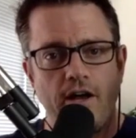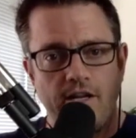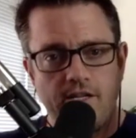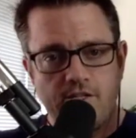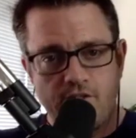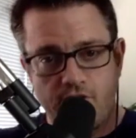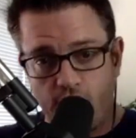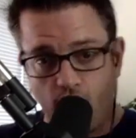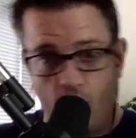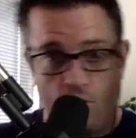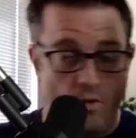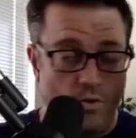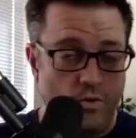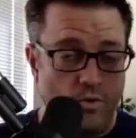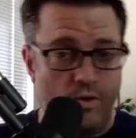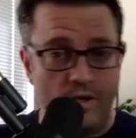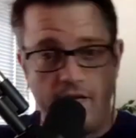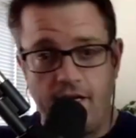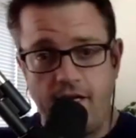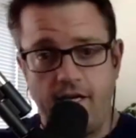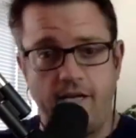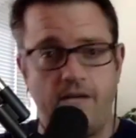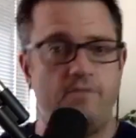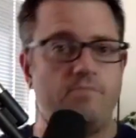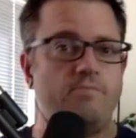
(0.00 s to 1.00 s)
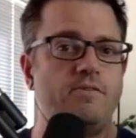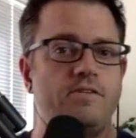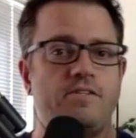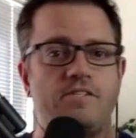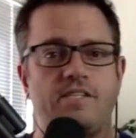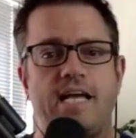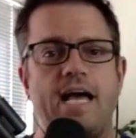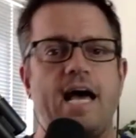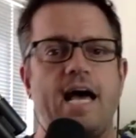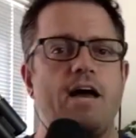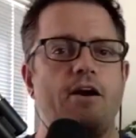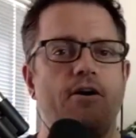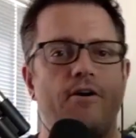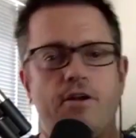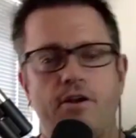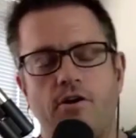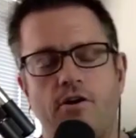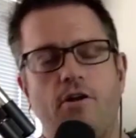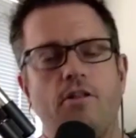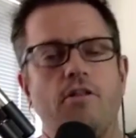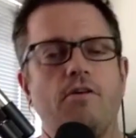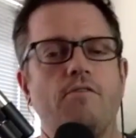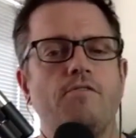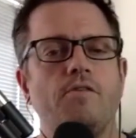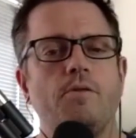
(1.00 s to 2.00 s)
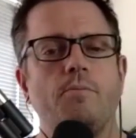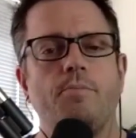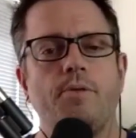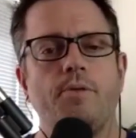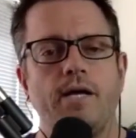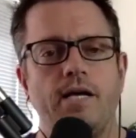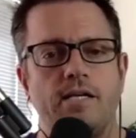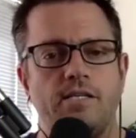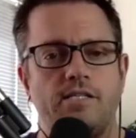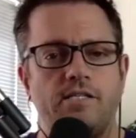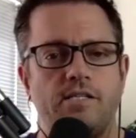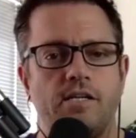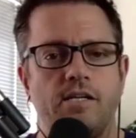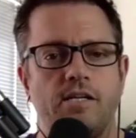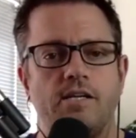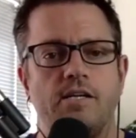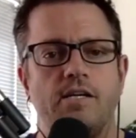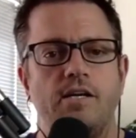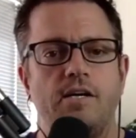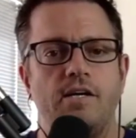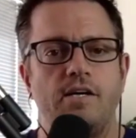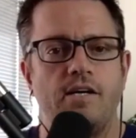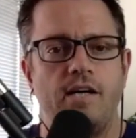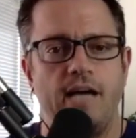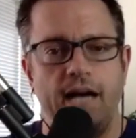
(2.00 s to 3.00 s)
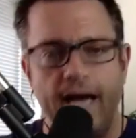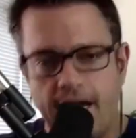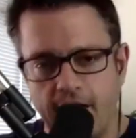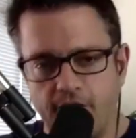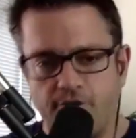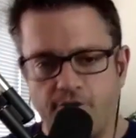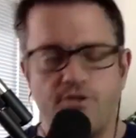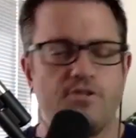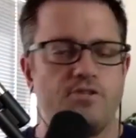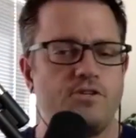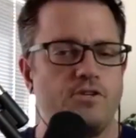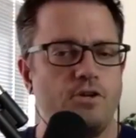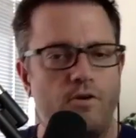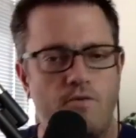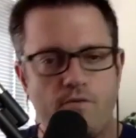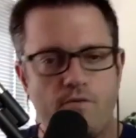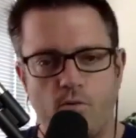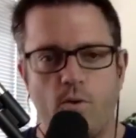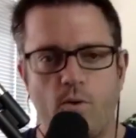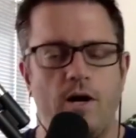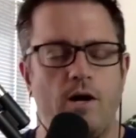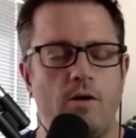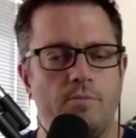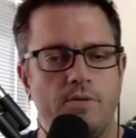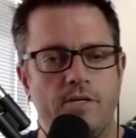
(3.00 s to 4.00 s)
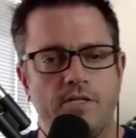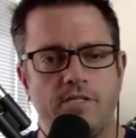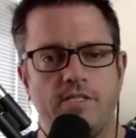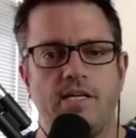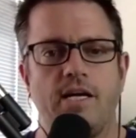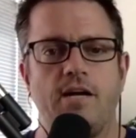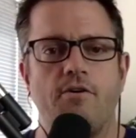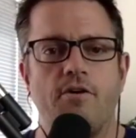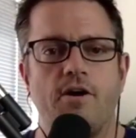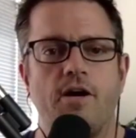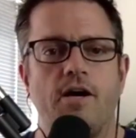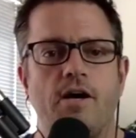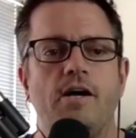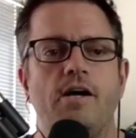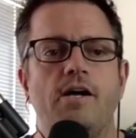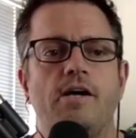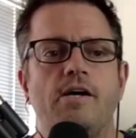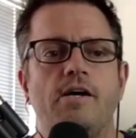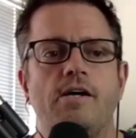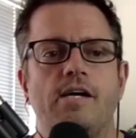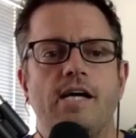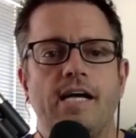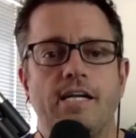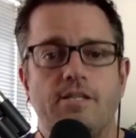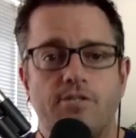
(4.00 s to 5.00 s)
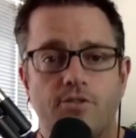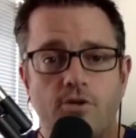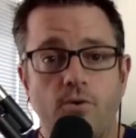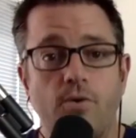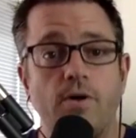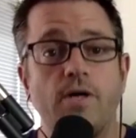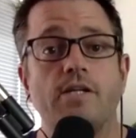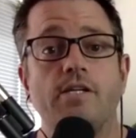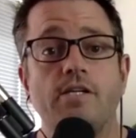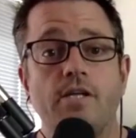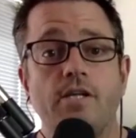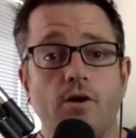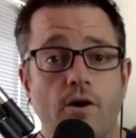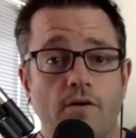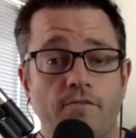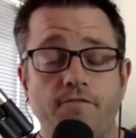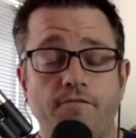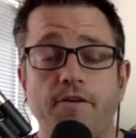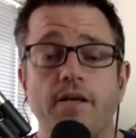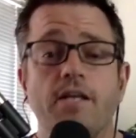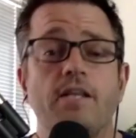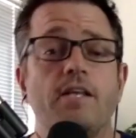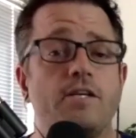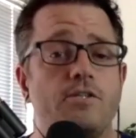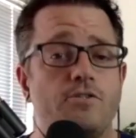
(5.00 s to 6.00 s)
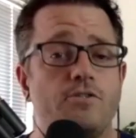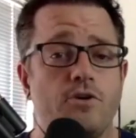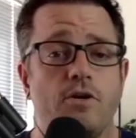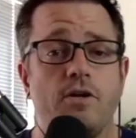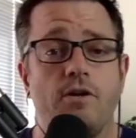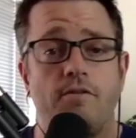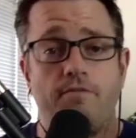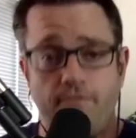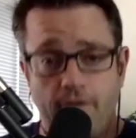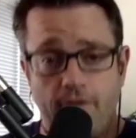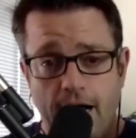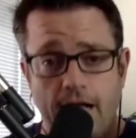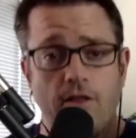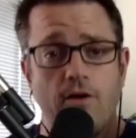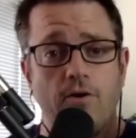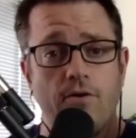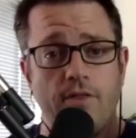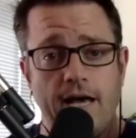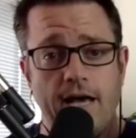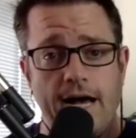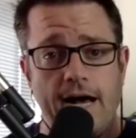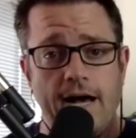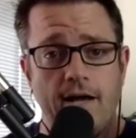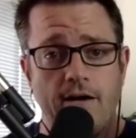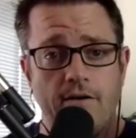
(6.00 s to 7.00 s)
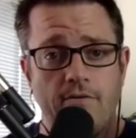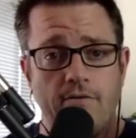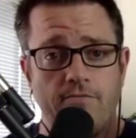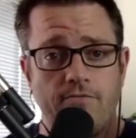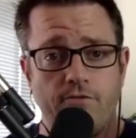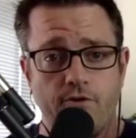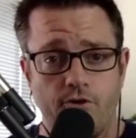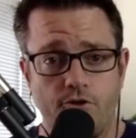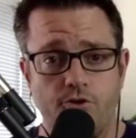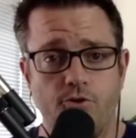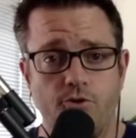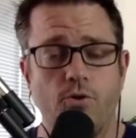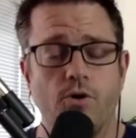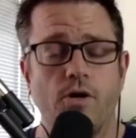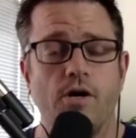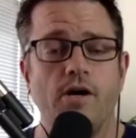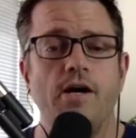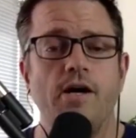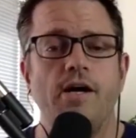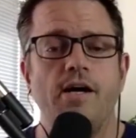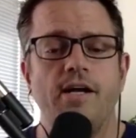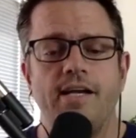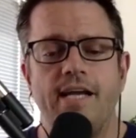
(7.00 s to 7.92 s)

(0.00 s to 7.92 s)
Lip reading: is totally scattered and all over the place and anxious and overwhelmed, et cetera, it's going, our feelings are going to follow that for sure.